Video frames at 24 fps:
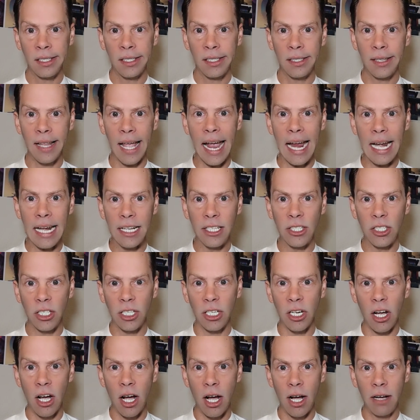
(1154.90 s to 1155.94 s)
the aliens are going to
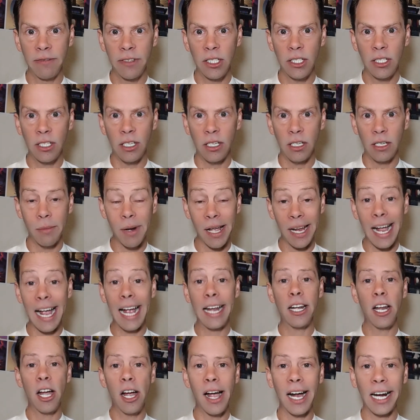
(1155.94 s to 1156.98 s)
harvest you. I'm like, I
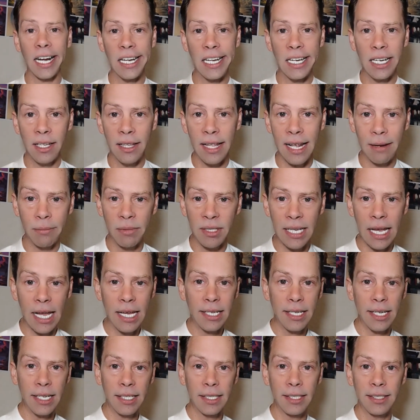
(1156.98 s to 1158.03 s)
know, I can hear that, I'm
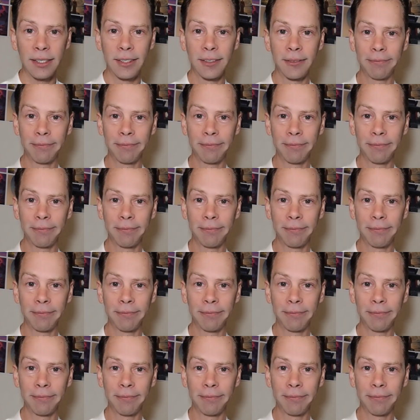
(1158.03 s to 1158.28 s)
psychic.